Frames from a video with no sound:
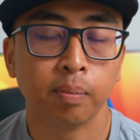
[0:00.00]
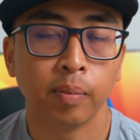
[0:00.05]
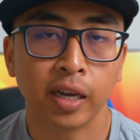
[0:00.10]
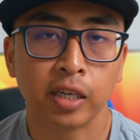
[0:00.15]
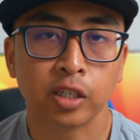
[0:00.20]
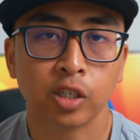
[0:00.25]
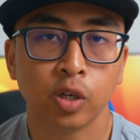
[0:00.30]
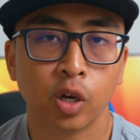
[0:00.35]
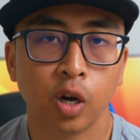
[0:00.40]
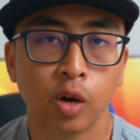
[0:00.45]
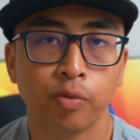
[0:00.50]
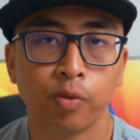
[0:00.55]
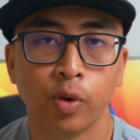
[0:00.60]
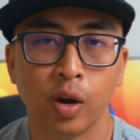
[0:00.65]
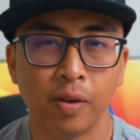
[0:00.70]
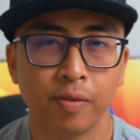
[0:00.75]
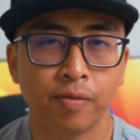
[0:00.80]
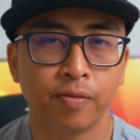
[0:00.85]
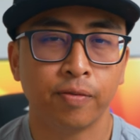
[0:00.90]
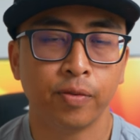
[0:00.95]
make sure for
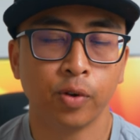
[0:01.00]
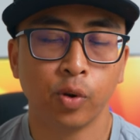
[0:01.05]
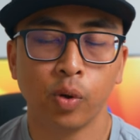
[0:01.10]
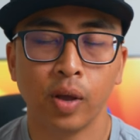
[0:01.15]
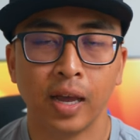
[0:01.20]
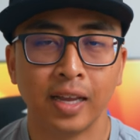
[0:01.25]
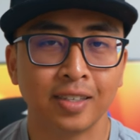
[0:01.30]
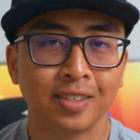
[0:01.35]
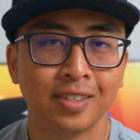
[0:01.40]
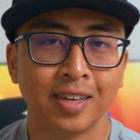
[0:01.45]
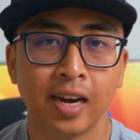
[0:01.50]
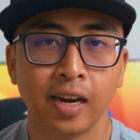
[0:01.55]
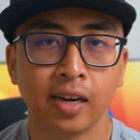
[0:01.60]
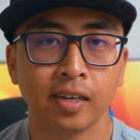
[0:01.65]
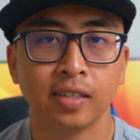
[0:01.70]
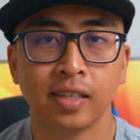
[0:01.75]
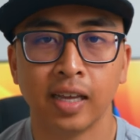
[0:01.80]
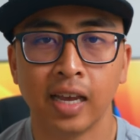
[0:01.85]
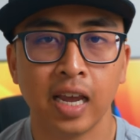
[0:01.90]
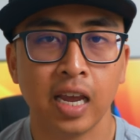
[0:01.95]
a full entire
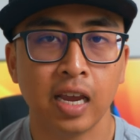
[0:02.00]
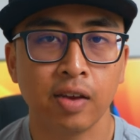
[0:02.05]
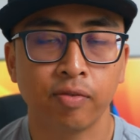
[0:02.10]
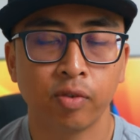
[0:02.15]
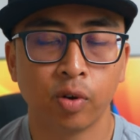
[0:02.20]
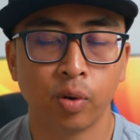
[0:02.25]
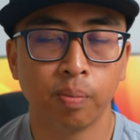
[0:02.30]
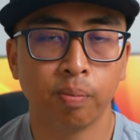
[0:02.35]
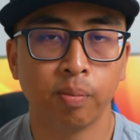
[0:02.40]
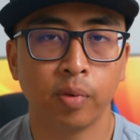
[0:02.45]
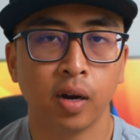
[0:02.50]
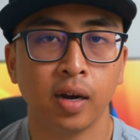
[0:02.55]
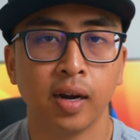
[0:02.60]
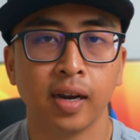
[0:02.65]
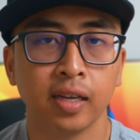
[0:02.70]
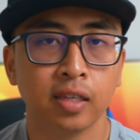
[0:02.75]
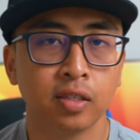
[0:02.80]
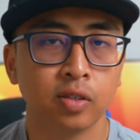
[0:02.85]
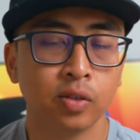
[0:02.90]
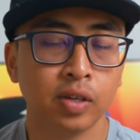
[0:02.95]
day, for
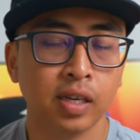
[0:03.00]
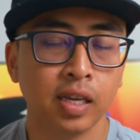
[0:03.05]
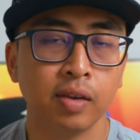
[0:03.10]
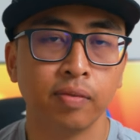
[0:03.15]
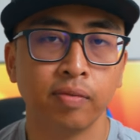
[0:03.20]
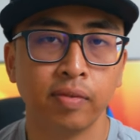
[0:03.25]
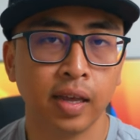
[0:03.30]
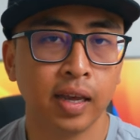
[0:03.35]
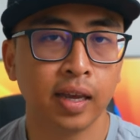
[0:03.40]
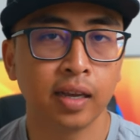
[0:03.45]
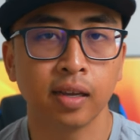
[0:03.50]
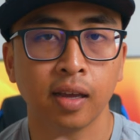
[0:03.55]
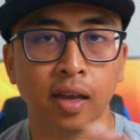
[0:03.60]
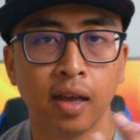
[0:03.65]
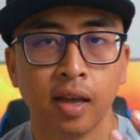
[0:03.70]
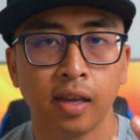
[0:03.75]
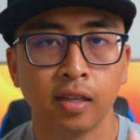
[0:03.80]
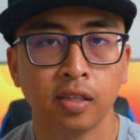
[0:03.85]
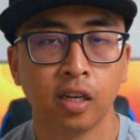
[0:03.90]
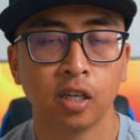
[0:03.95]
morning to evening,
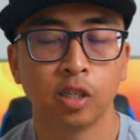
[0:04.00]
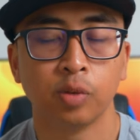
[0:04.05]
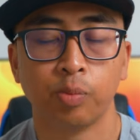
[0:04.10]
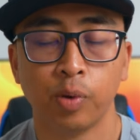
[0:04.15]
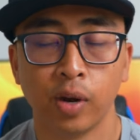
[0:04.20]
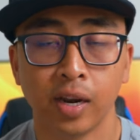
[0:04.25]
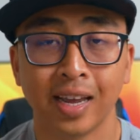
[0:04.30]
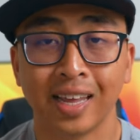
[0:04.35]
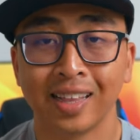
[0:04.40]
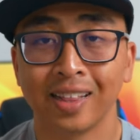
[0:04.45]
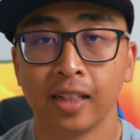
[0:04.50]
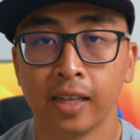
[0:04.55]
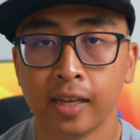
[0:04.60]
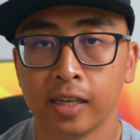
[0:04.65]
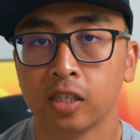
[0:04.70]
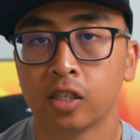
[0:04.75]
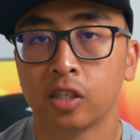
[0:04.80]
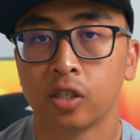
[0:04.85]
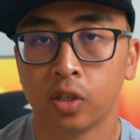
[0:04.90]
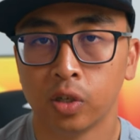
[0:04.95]
just bring at
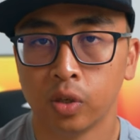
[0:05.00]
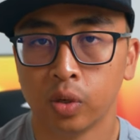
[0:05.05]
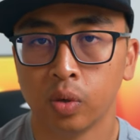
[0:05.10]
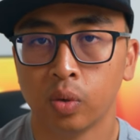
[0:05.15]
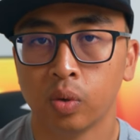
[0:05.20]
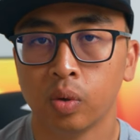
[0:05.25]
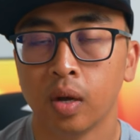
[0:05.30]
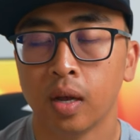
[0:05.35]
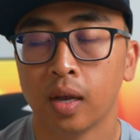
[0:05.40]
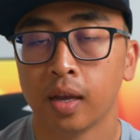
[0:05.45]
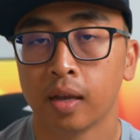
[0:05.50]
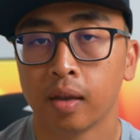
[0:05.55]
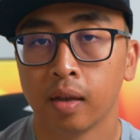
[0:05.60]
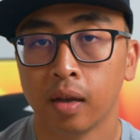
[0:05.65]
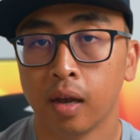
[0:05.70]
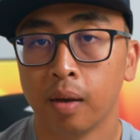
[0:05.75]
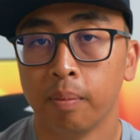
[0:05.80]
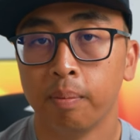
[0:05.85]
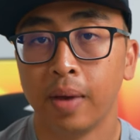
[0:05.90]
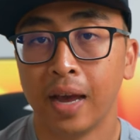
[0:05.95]
least two
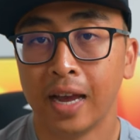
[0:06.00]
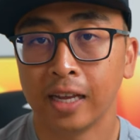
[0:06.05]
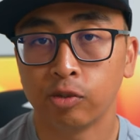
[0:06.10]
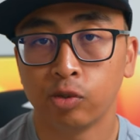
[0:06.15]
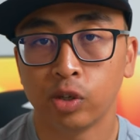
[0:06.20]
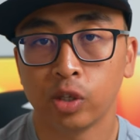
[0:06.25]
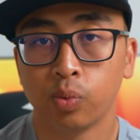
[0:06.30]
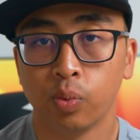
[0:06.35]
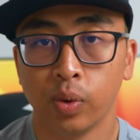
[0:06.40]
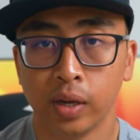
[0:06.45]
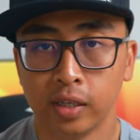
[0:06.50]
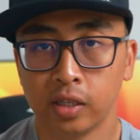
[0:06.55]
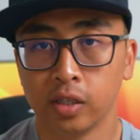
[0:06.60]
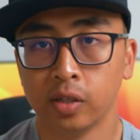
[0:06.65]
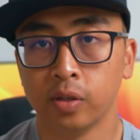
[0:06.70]
batteries with